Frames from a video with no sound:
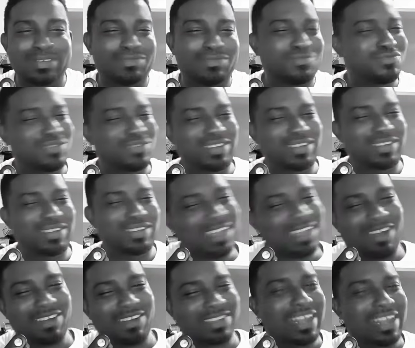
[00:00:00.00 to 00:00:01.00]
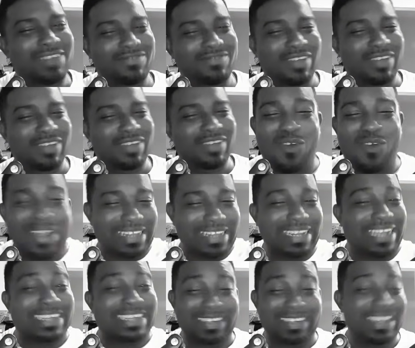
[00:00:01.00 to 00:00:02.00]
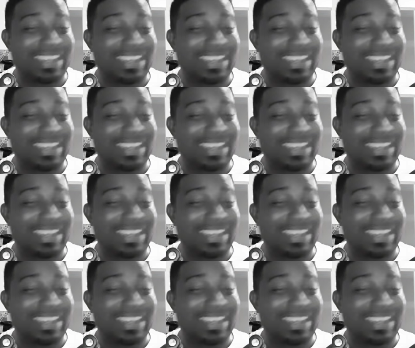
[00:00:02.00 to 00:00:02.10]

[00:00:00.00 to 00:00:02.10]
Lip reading: we set ourselves up quite nice